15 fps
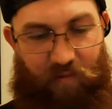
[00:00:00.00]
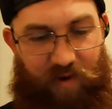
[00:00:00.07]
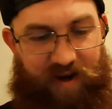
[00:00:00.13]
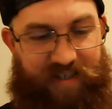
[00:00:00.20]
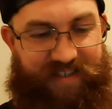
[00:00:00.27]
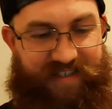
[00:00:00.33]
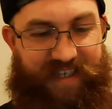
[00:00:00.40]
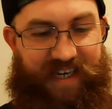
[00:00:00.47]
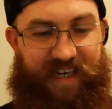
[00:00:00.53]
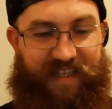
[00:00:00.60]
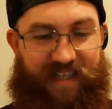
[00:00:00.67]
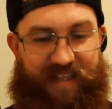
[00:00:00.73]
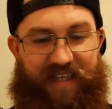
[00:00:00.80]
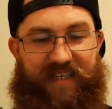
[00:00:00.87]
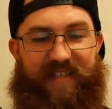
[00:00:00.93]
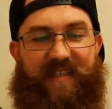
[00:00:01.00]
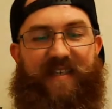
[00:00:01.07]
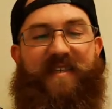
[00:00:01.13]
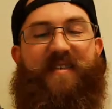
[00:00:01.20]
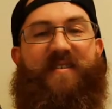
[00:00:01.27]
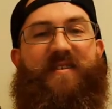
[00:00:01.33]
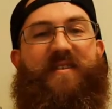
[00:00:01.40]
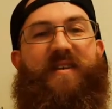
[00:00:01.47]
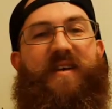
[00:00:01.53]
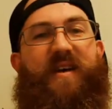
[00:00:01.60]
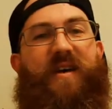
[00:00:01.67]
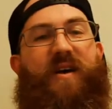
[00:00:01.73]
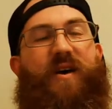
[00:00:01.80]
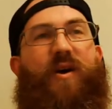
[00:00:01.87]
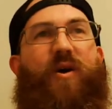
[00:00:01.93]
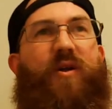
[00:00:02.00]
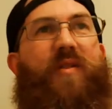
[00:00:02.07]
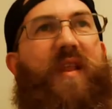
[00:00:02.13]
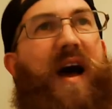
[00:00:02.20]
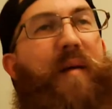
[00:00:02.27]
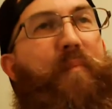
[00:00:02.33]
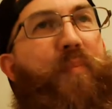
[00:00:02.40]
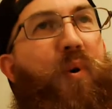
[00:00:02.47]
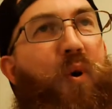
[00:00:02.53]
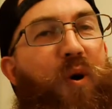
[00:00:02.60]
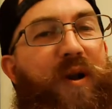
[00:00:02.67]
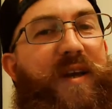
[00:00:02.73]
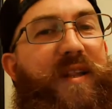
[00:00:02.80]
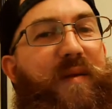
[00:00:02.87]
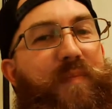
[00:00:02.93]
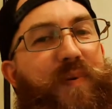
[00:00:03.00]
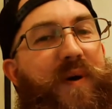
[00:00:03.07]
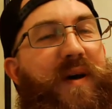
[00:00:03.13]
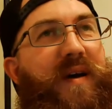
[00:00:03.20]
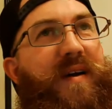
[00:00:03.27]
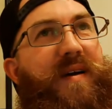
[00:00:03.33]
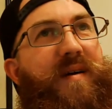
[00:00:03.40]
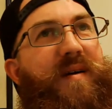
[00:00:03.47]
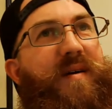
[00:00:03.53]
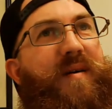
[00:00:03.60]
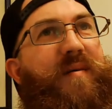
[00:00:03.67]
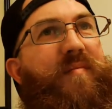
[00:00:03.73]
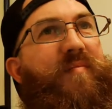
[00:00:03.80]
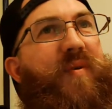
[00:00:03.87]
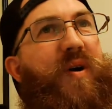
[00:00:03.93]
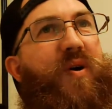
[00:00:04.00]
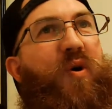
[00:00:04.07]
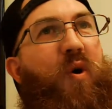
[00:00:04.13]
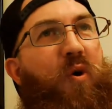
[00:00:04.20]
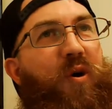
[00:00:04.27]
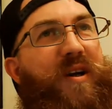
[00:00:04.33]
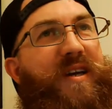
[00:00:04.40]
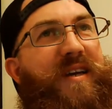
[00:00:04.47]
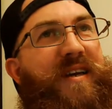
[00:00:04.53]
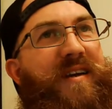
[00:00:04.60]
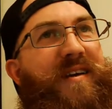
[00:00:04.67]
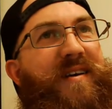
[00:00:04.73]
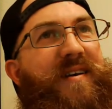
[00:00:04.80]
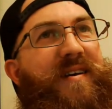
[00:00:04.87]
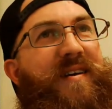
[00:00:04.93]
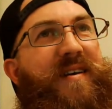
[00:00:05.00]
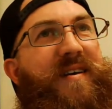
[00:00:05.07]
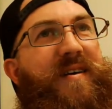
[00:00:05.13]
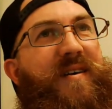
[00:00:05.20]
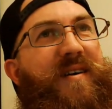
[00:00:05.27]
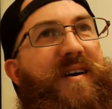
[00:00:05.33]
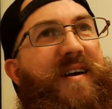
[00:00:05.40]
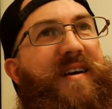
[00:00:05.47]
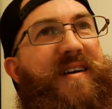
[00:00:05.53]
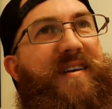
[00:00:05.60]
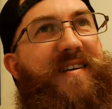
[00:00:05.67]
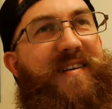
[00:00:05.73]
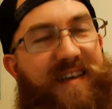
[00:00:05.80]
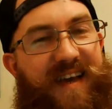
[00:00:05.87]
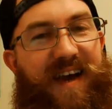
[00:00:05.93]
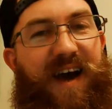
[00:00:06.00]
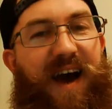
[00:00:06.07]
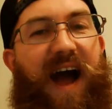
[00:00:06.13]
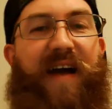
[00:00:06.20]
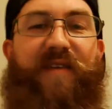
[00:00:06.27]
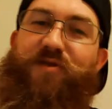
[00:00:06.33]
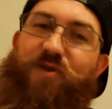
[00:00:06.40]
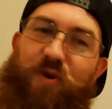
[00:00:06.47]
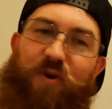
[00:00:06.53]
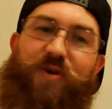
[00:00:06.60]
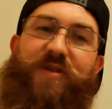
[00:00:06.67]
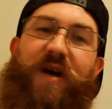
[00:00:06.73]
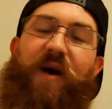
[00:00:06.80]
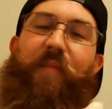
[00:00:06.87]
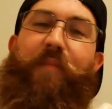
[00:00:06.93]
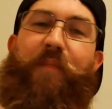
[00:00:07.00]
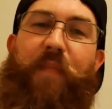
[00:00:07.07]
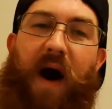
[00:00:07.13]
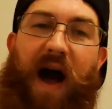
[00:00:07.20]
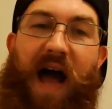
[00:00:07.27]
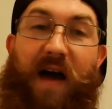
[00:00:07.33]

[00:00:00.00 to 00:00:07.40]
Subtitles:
want to say that this is not Porky the Pig, but Corky. Yeah, I've sold one